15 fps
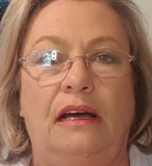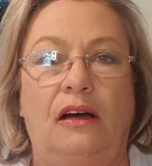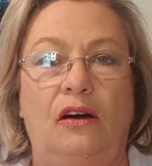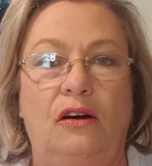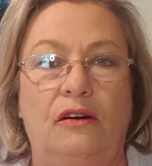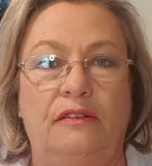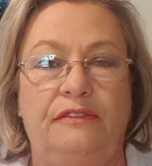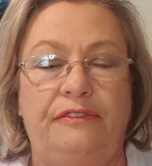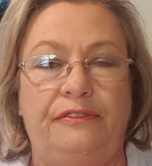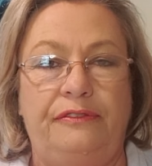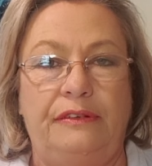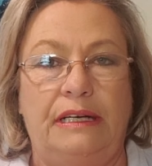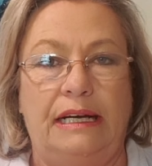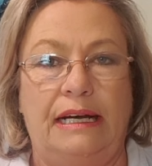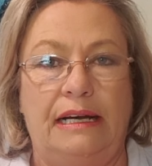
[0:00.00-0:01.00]
of
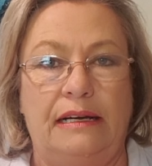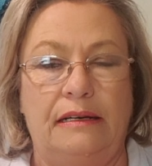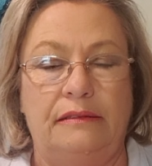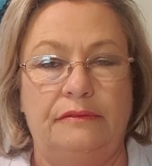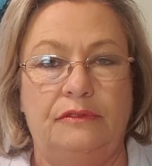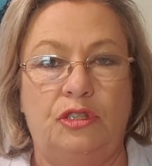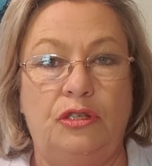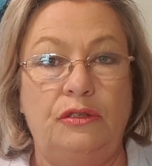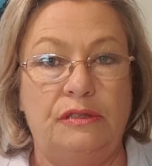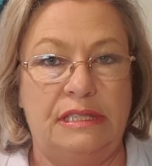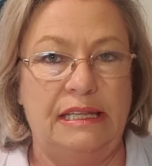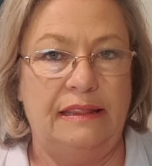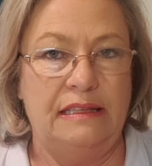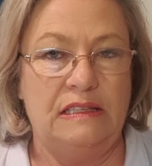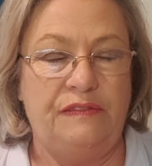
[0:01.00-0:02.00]

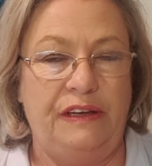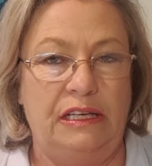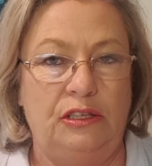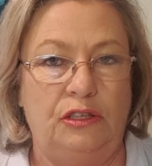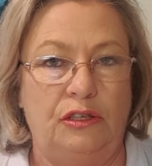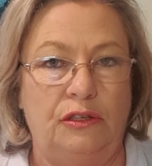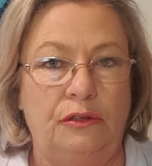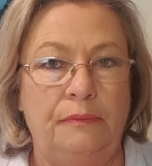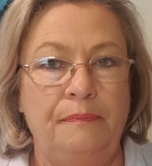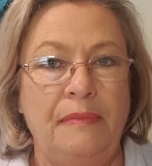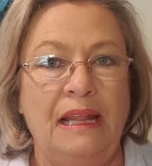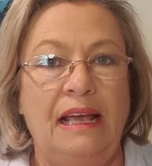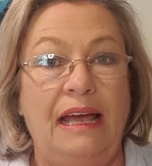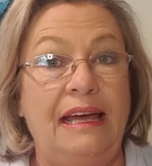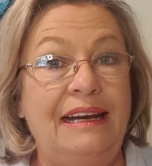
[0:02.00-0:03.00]
choosing this venue,
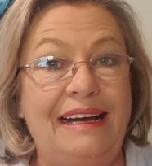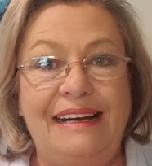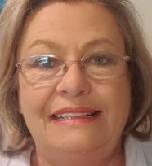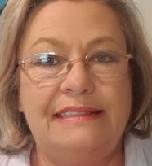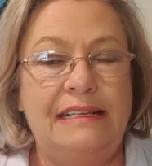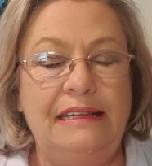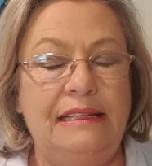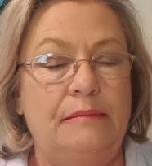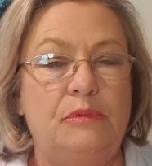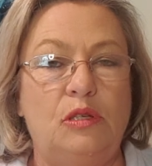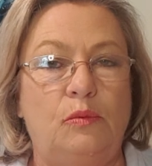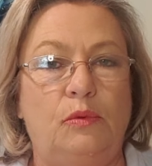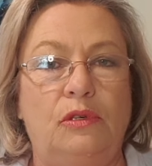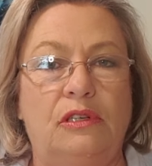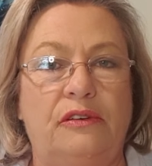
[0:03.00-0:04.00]
and asking them to
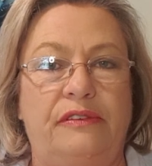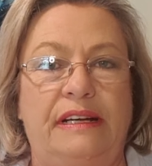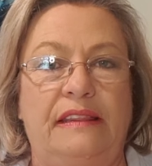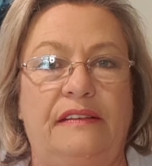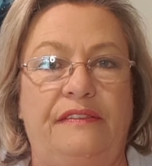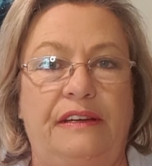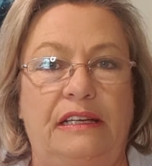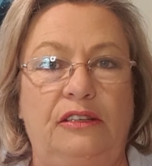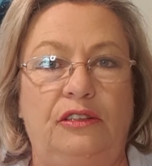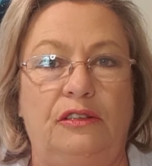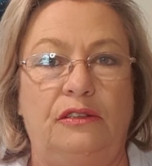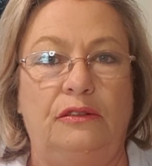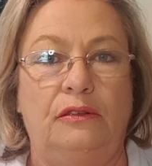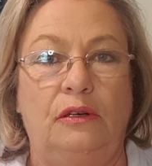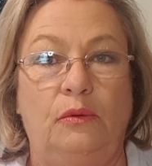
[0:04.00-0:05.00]
walk around the
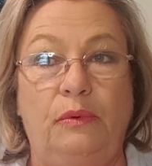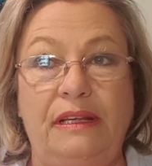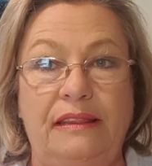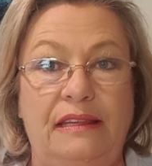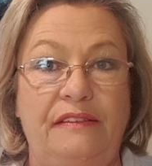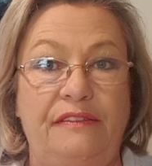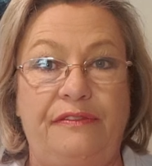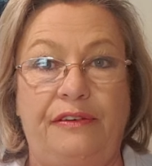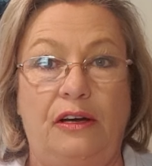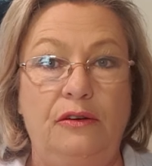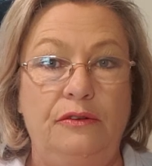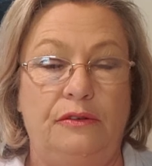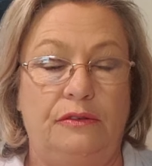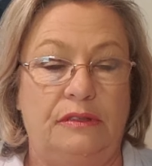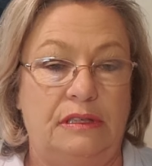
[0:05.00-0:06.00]
venue with
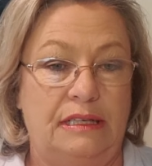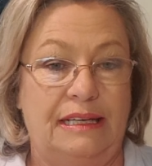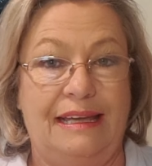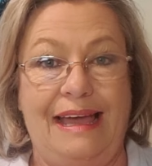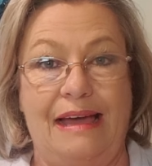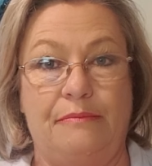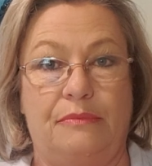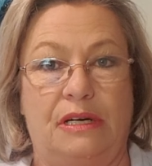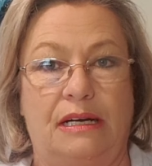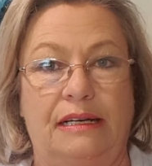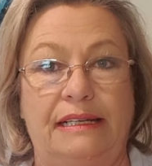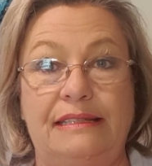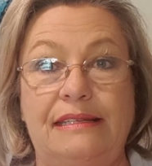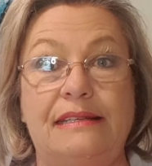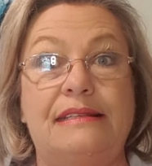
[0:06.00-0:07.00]
phone camera.
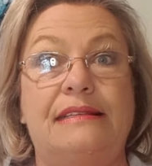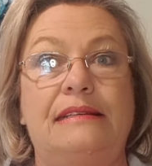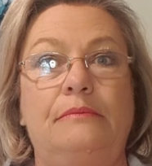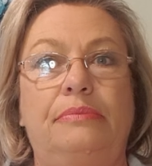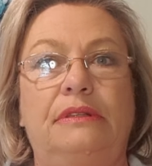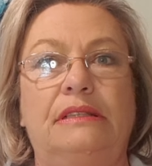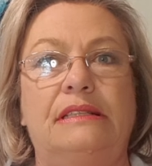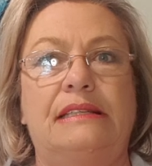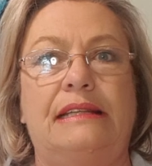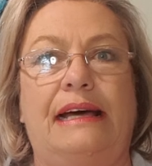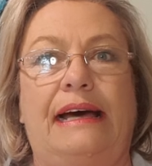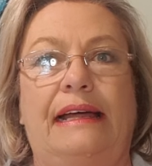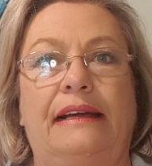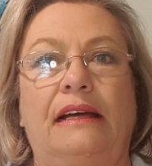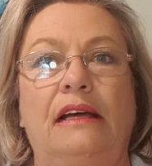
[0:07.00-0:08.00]
It's as simple as
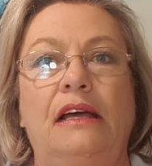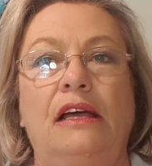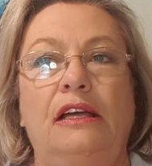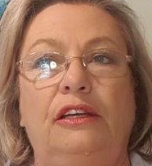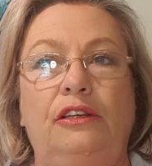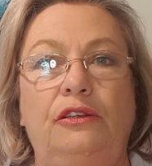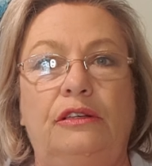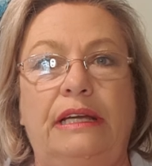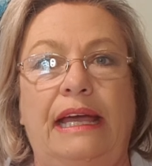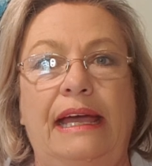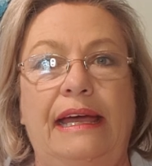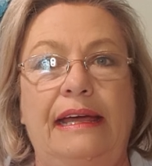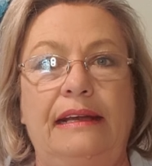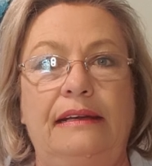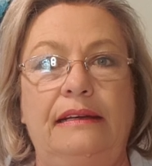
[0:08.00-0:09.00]
that. You
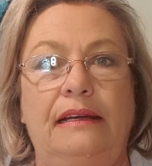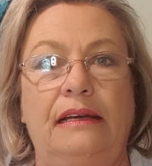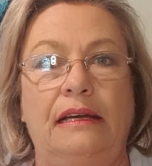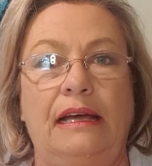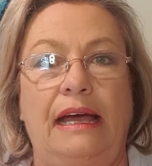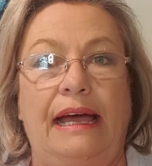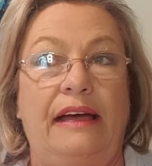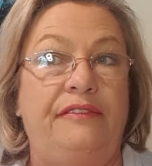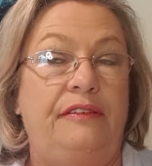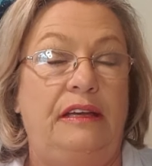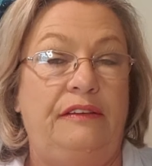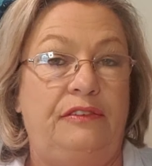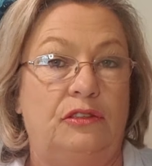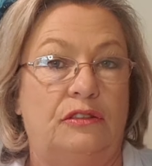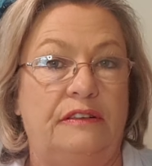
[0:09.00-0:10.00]
can,
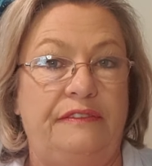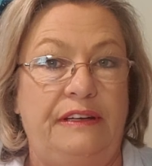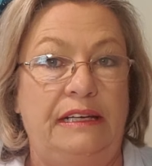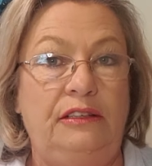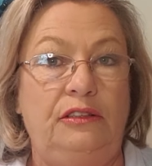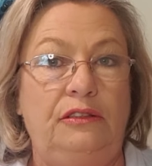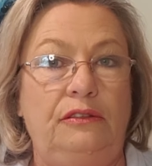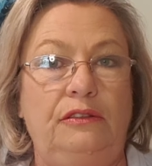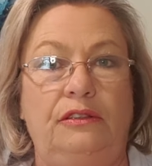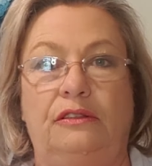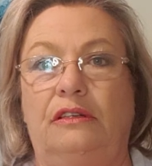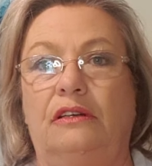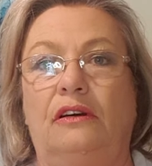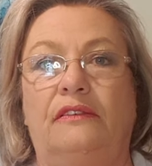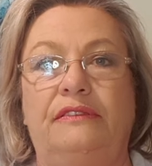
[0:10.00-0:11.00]
if you're a venue, you
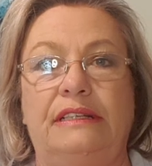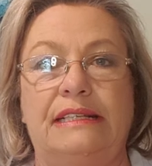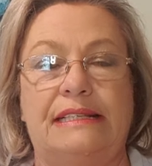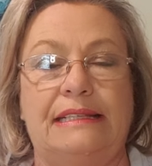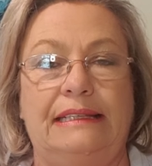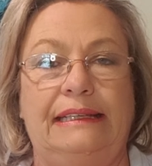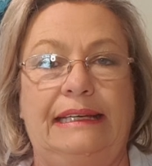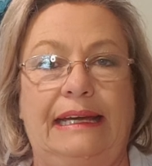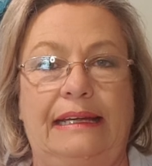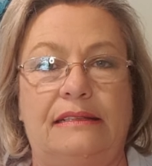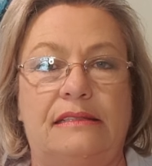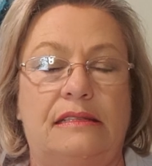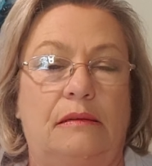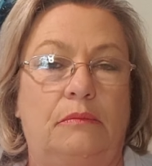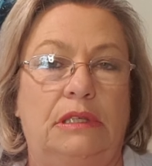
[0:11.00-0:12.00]
can obviously get
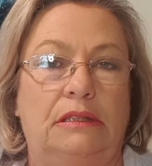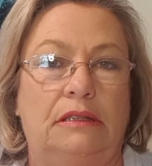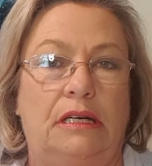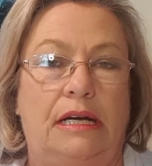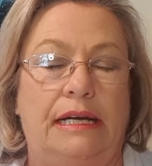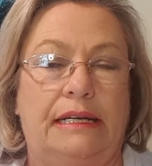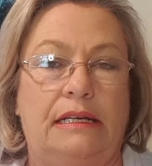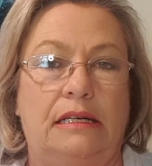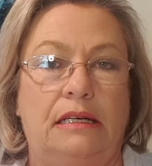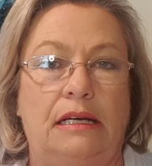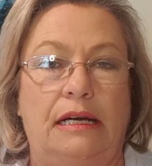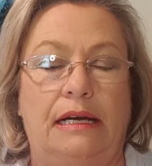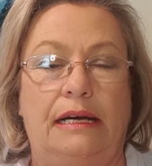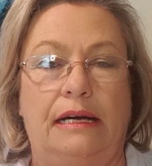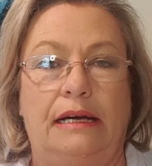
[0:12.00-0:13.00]
someone like,
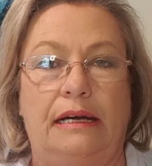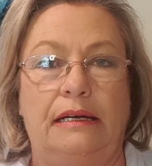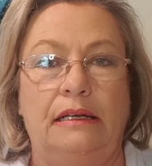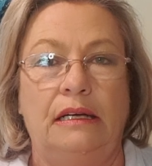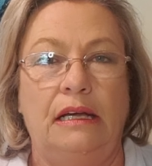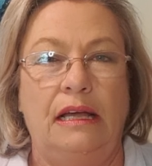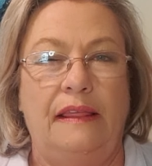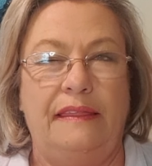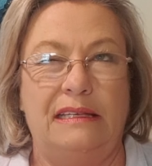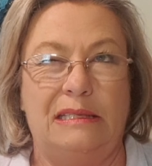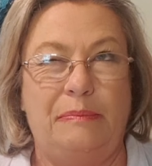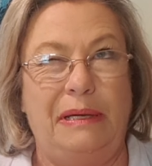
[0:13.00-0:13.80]
there's